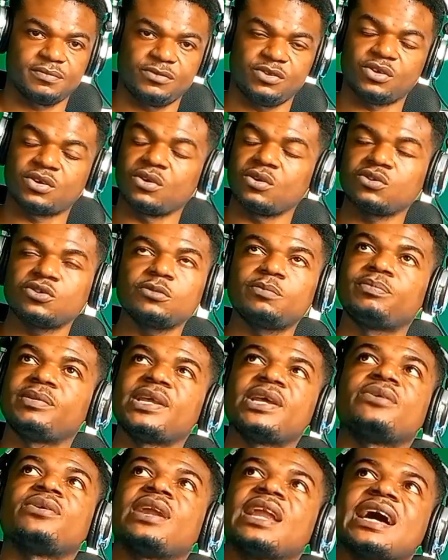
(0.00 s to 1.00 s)
You can also
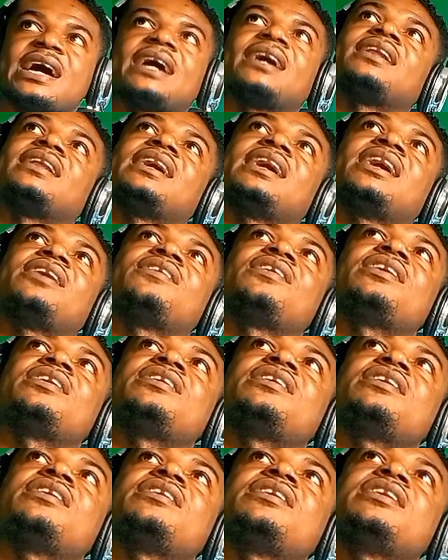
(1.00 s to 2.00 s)
play la
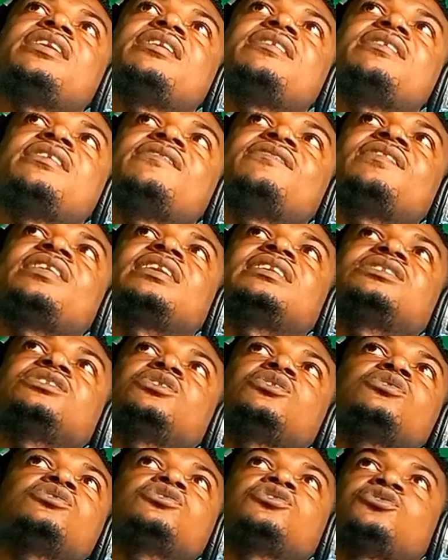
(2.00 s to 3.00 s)
re fa
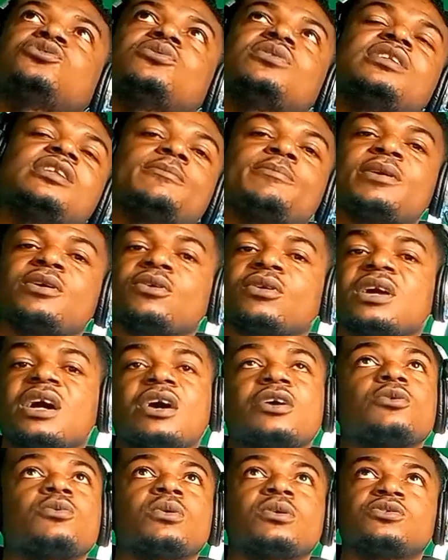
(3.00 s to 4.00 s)
so. It depends on how
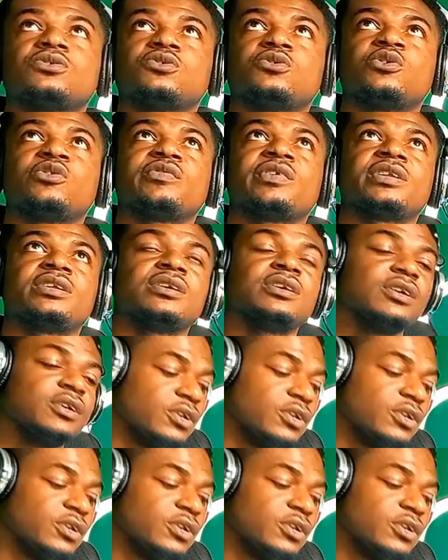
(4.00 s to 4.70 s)
you want to groove it.